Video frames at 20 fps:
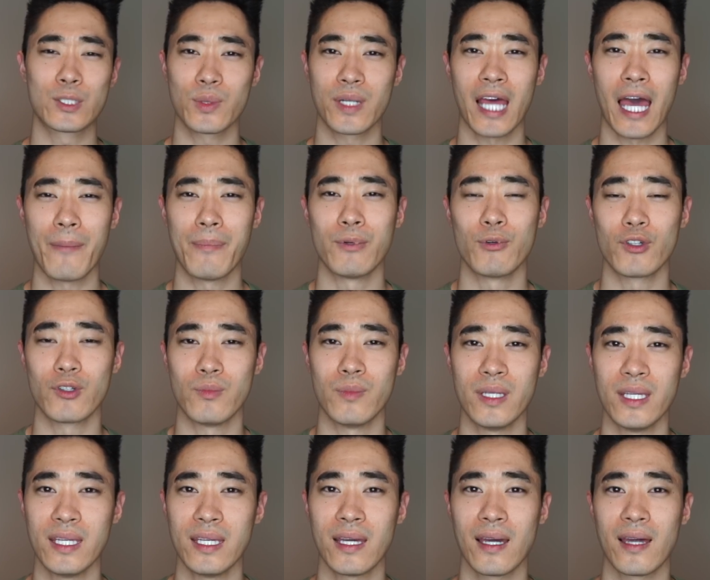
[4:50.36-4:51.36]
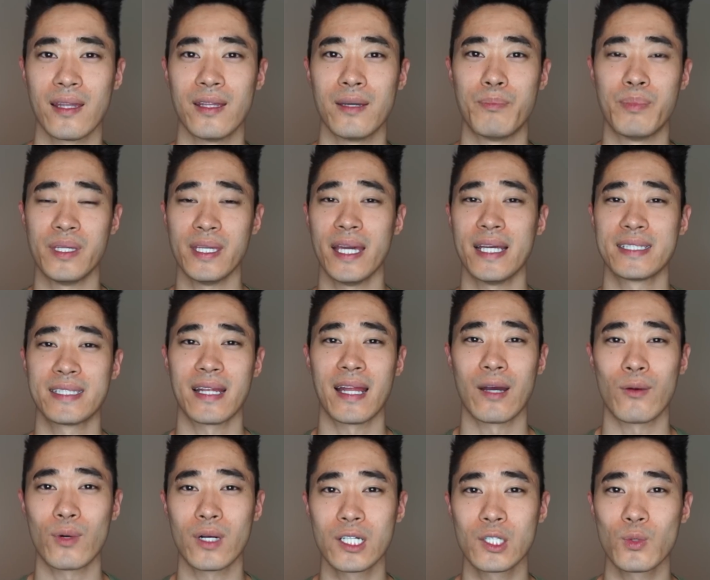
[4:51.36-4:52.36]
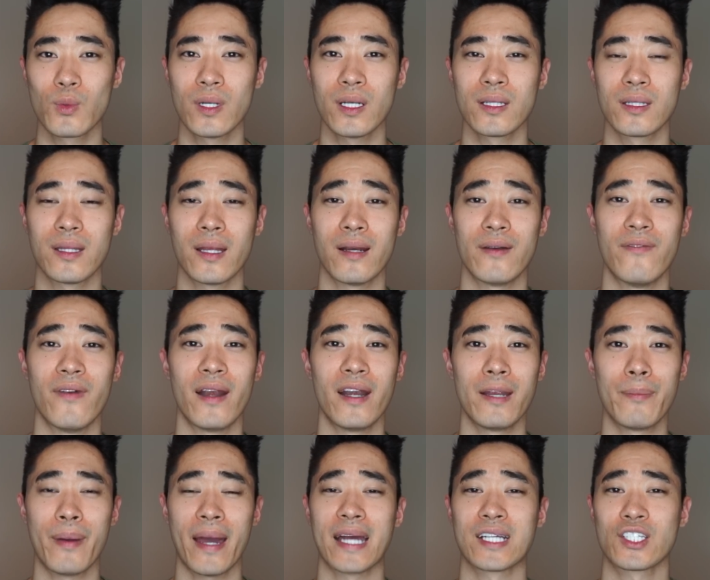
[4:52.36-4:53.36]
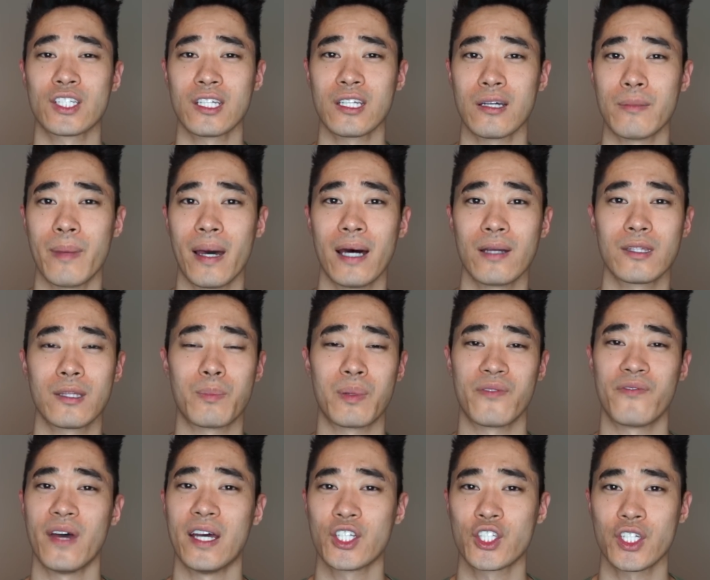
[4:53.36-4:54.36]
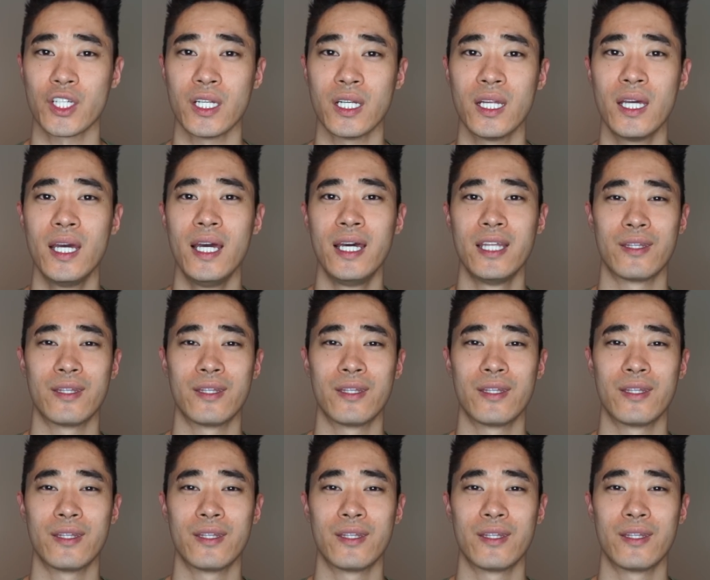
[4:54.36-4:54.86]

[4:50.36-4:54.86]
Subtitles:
what happened with me. The PAs that I worked with, they're very passionate about the profession,